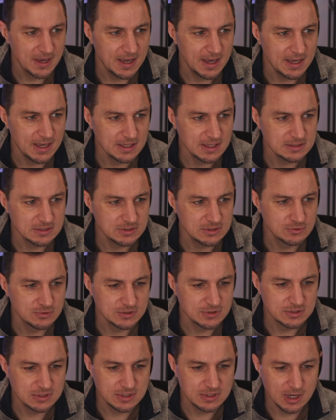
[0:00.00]
and
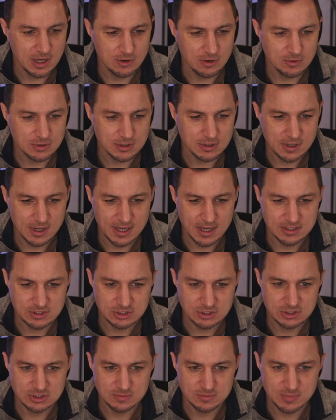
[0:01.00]
use it in our
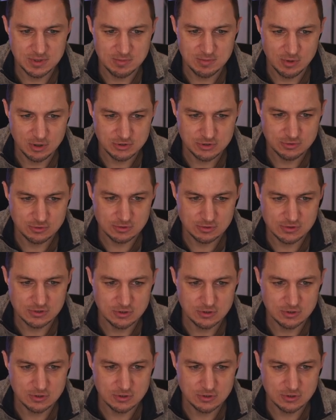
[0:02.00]
HTTP module.